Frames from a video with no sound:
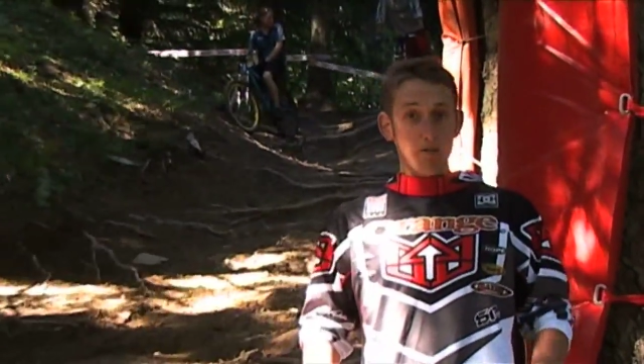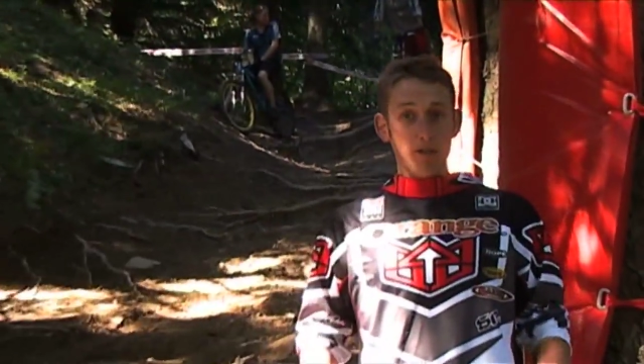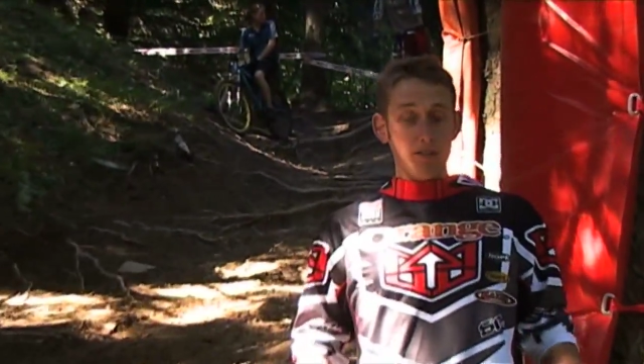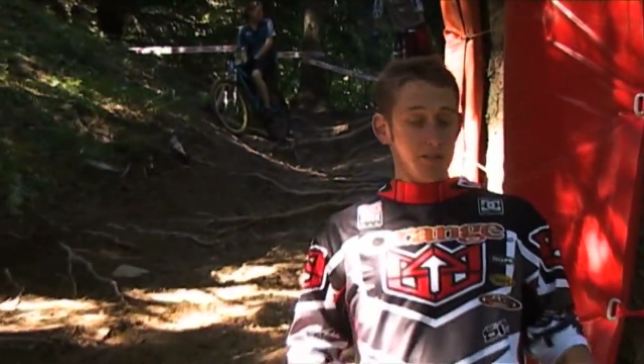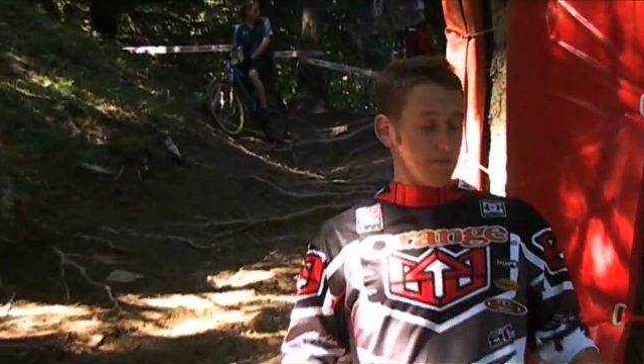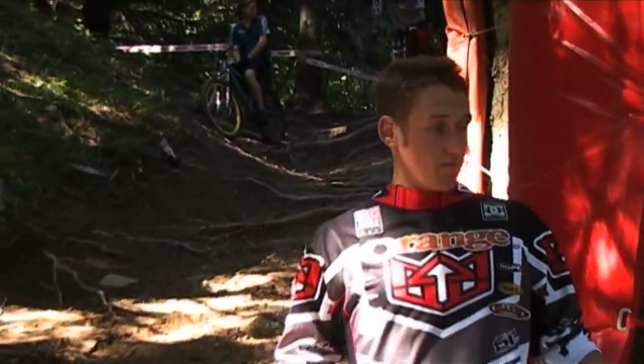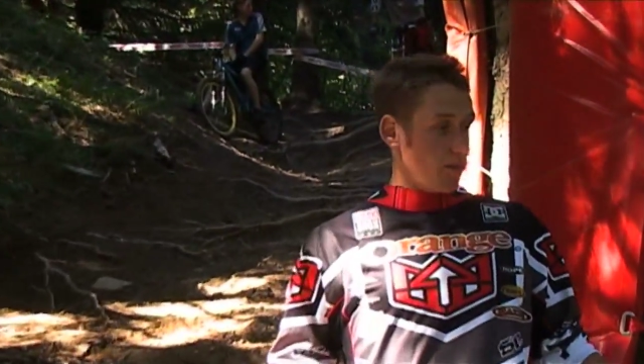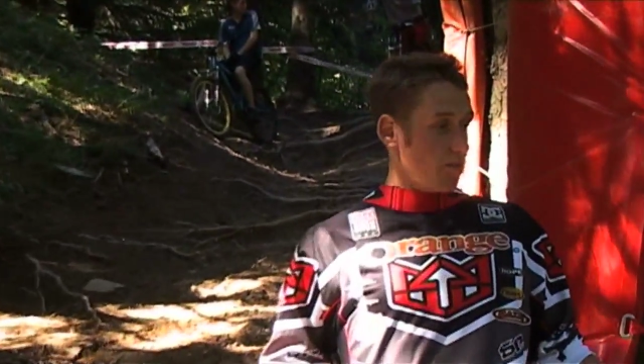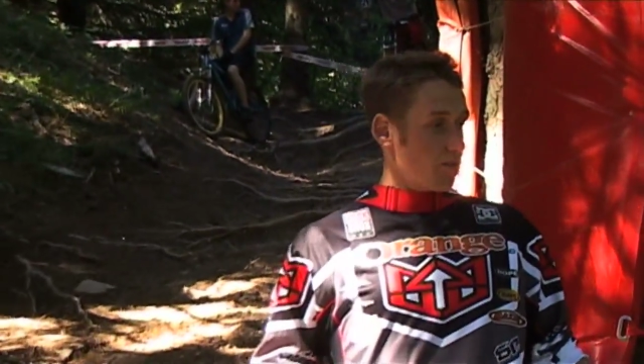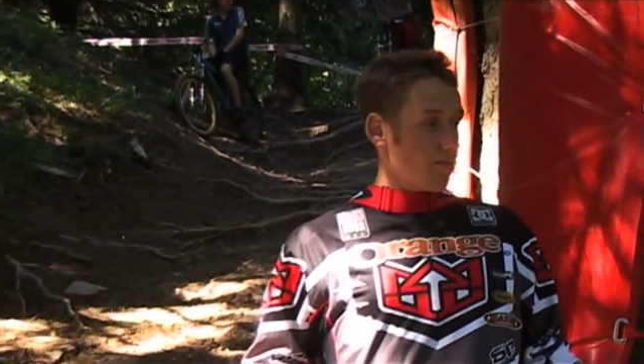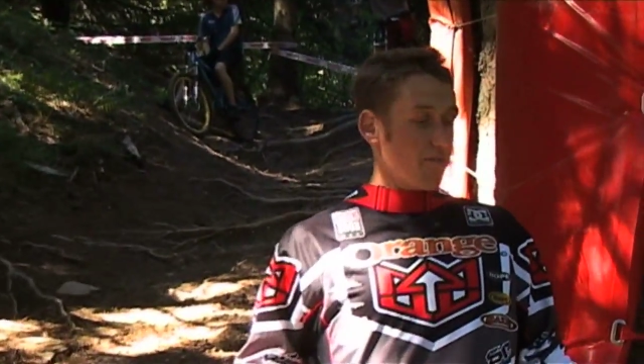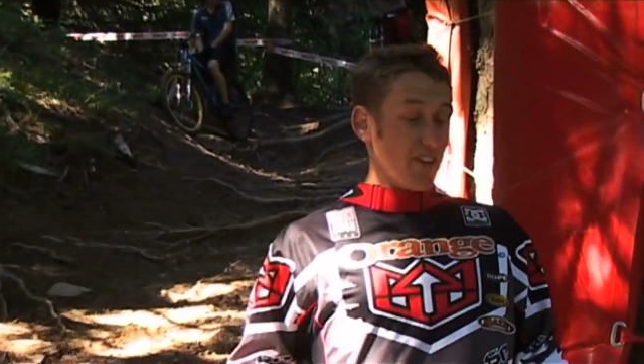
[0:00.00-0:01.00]
with
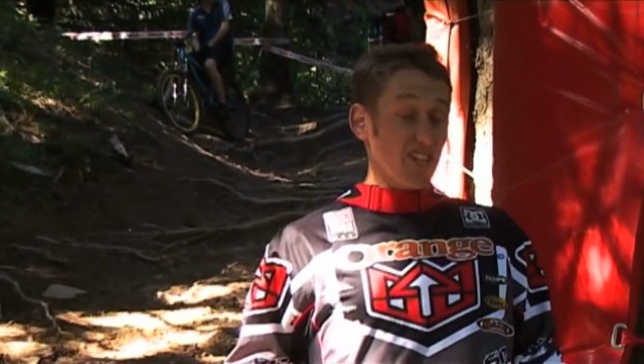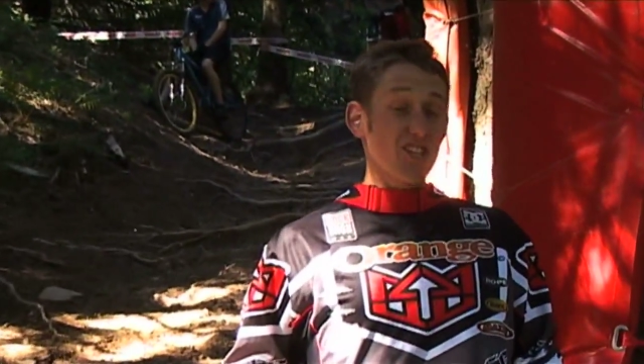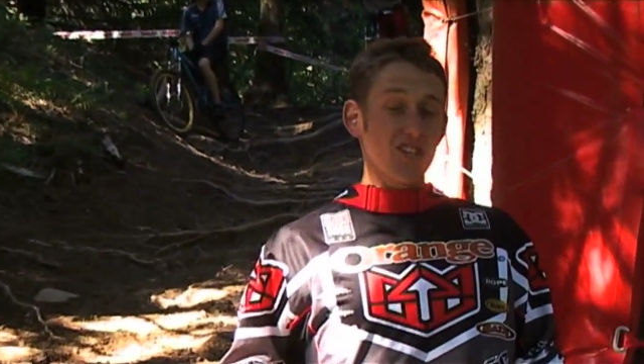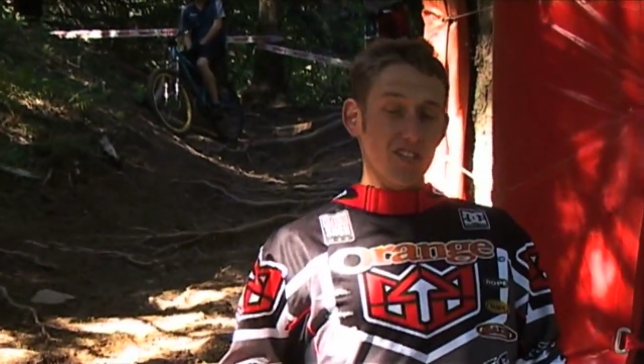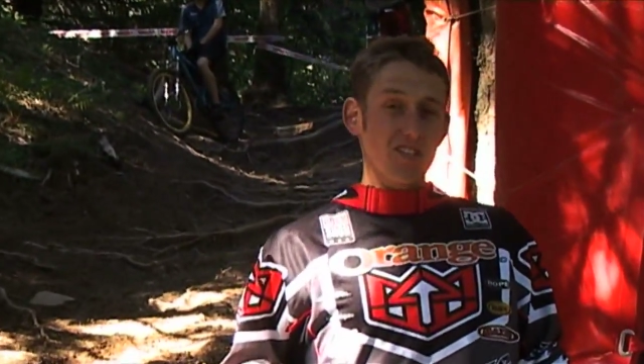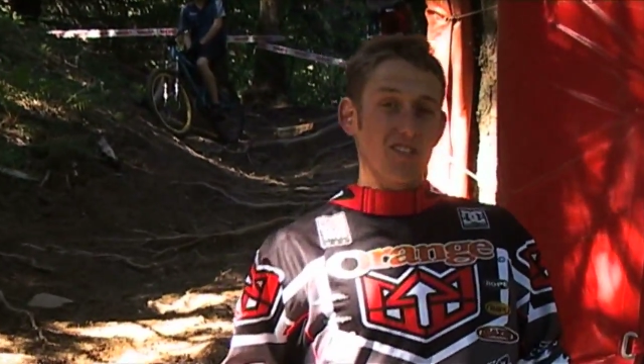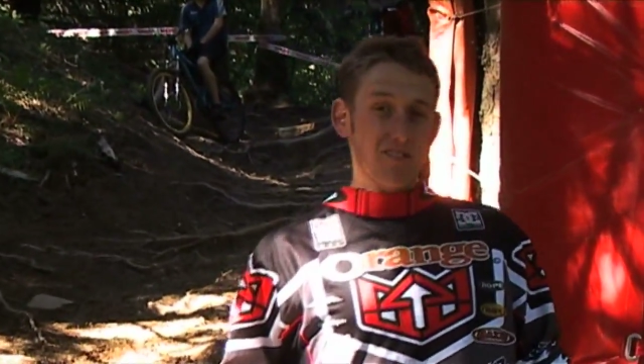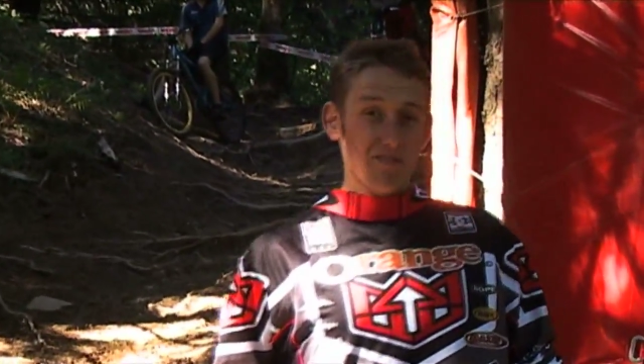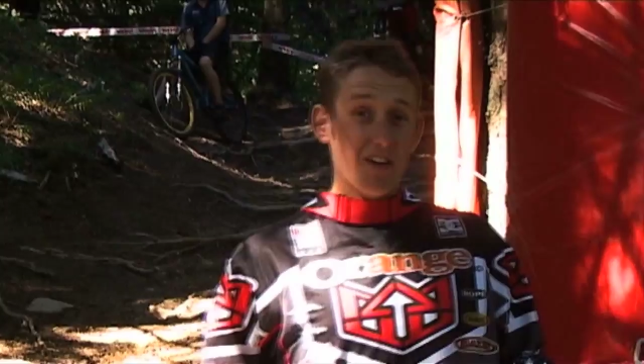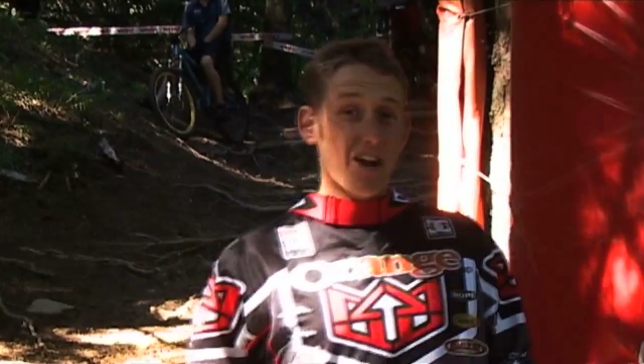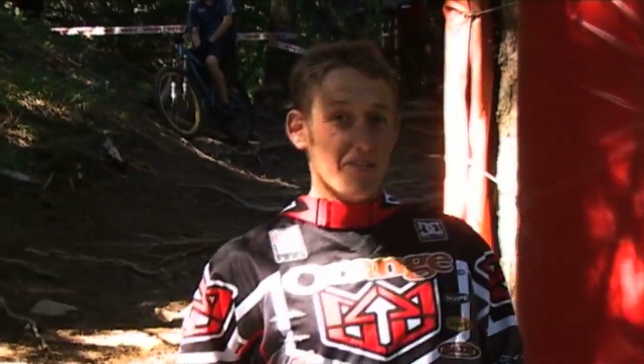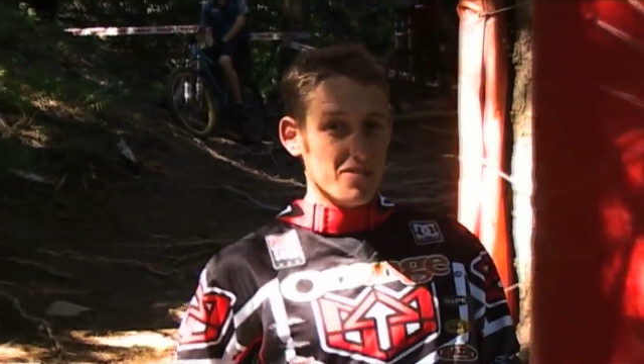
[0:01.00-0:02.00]
vicious,
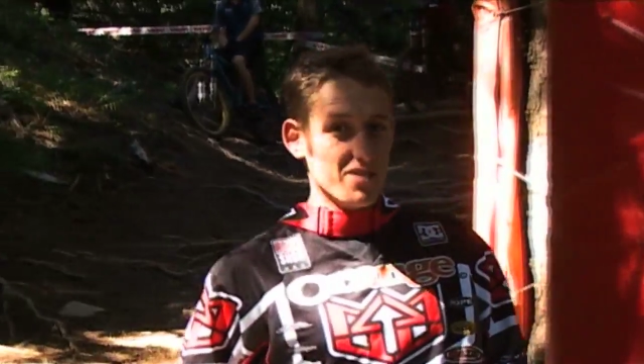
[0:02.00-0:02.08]
very